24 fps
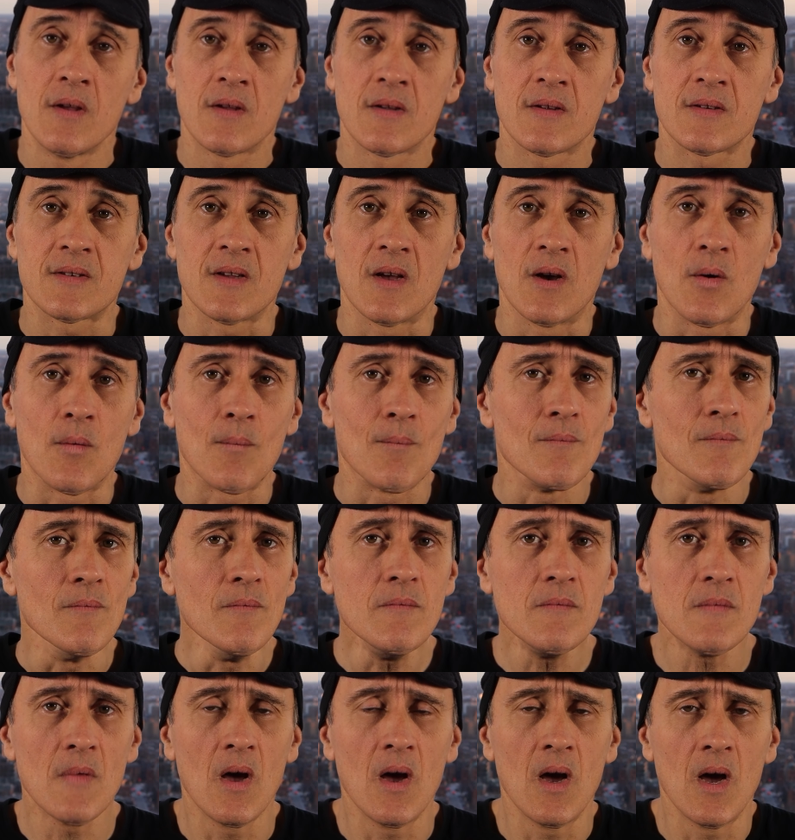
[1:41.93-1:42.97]
So,
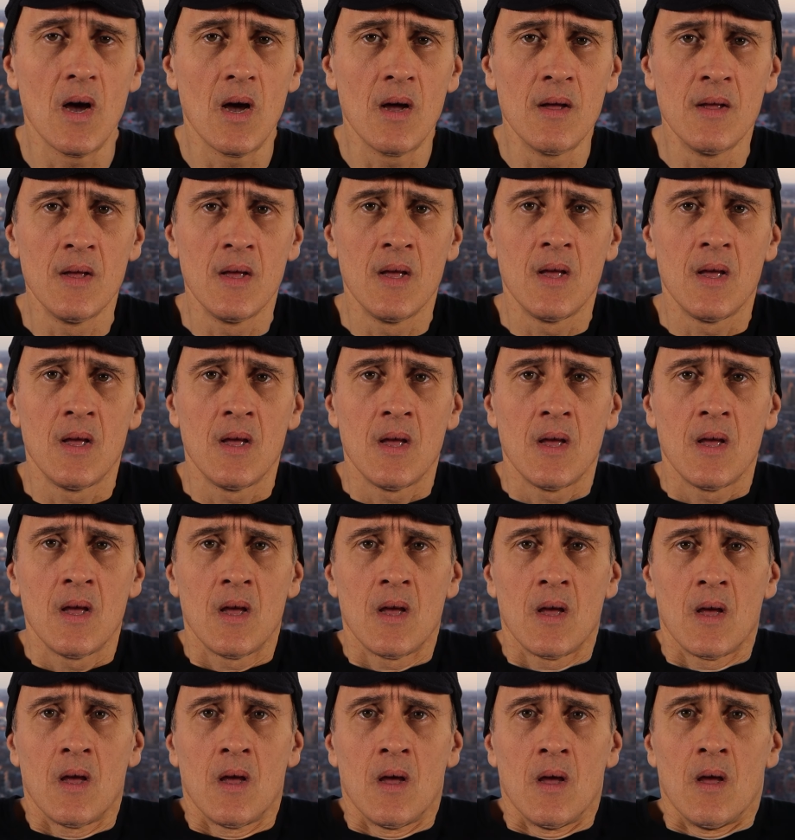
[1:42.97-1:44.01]
one
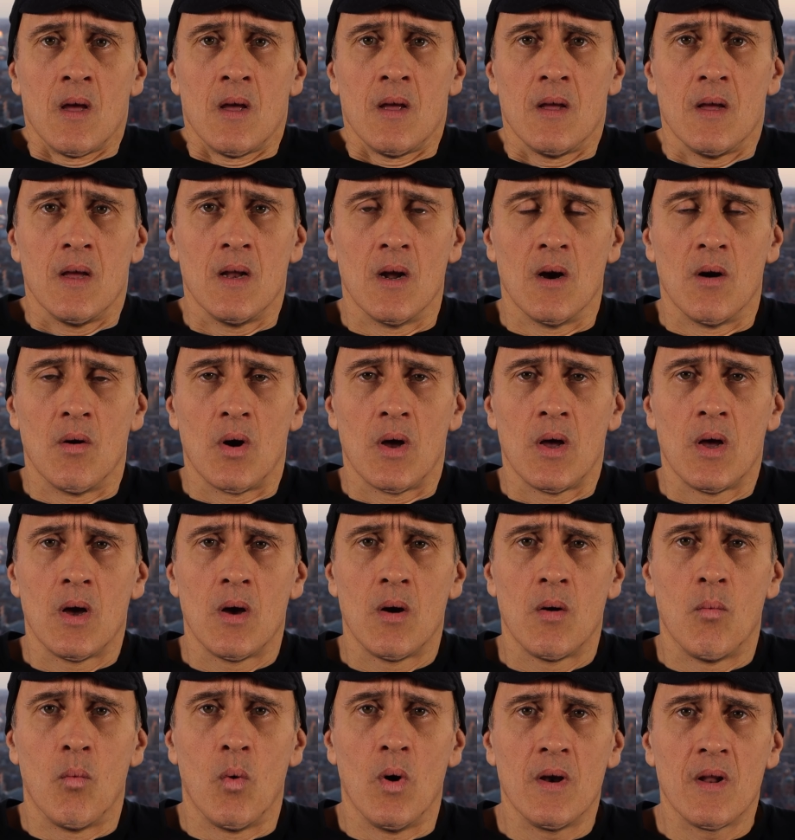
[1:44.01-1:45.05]

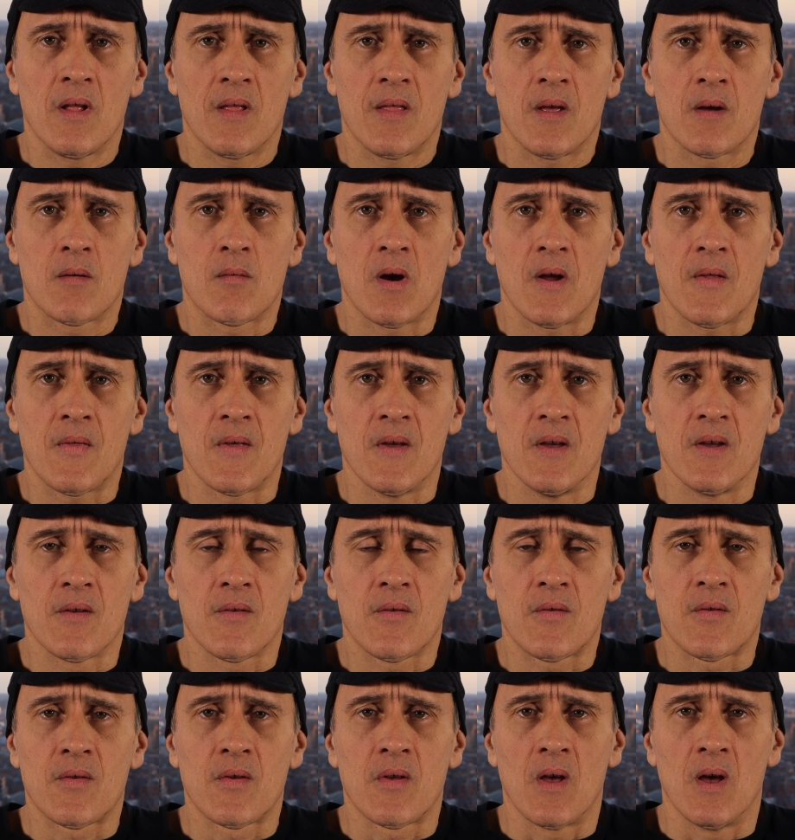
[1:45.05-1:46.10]
of the great
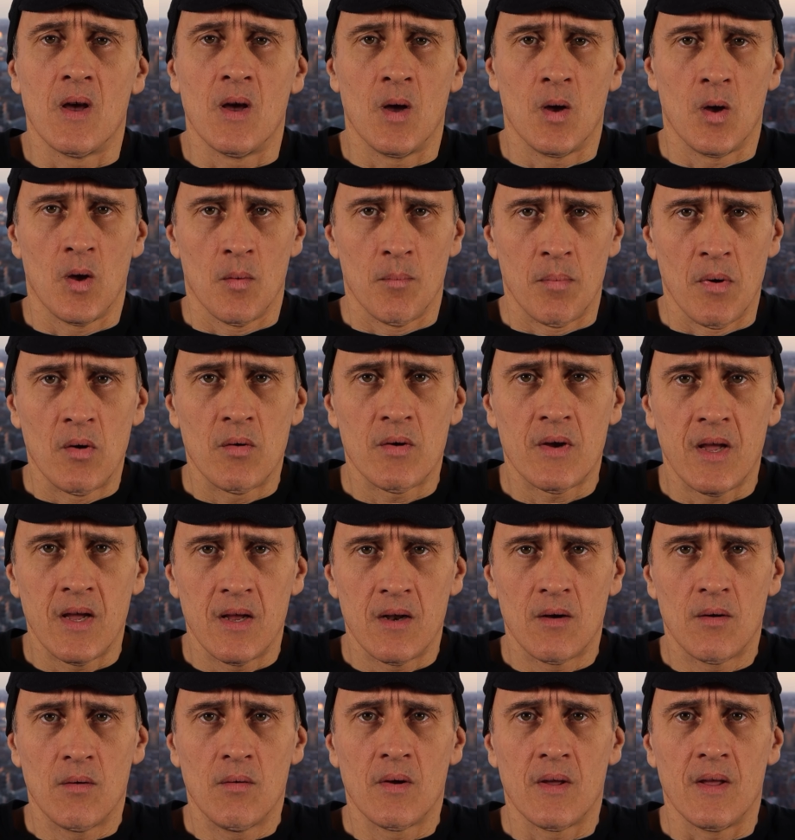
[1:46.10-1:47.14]
things about
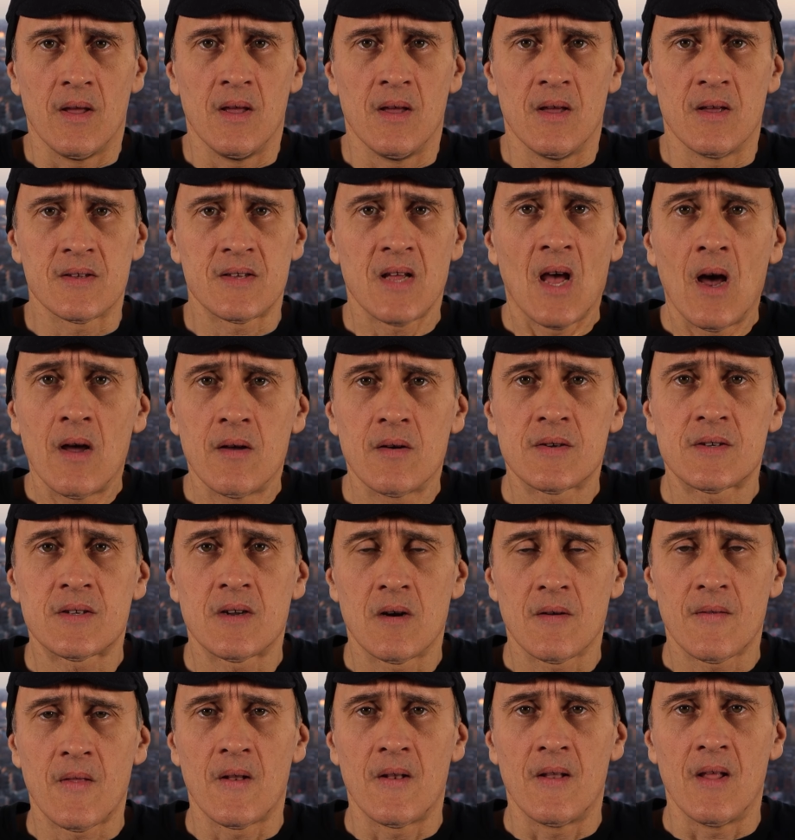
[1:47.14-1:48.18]
keto is how you
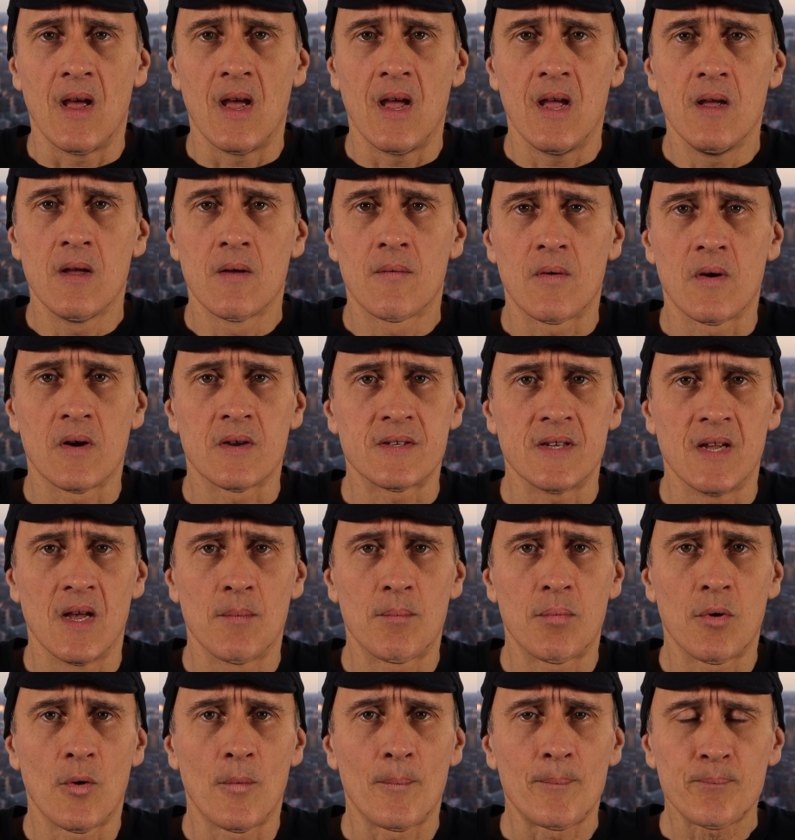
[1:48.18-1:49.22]
start the day. For
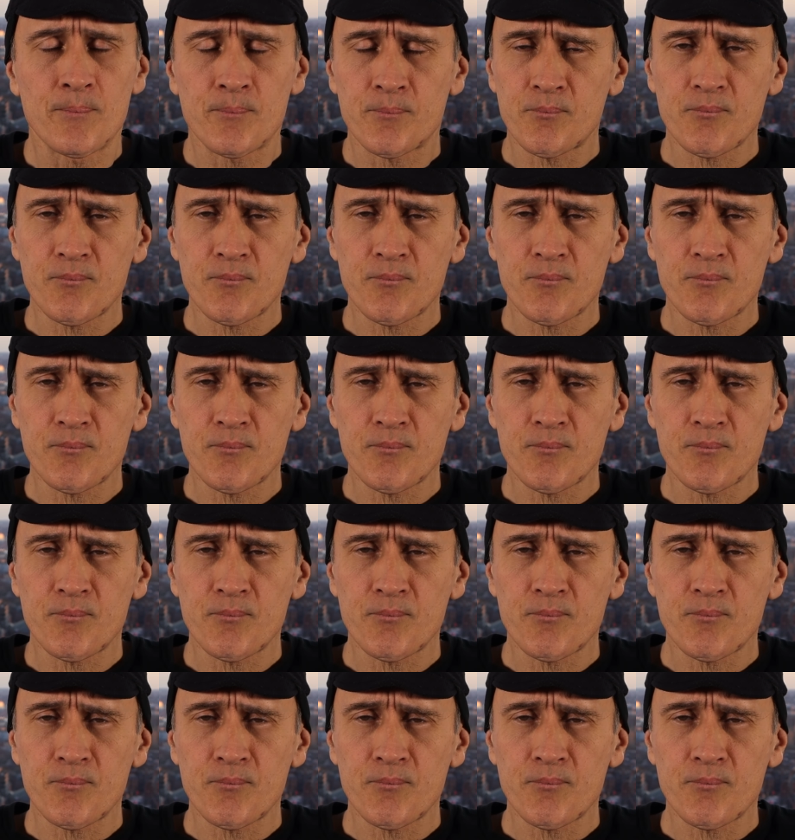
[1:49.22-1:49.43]
example,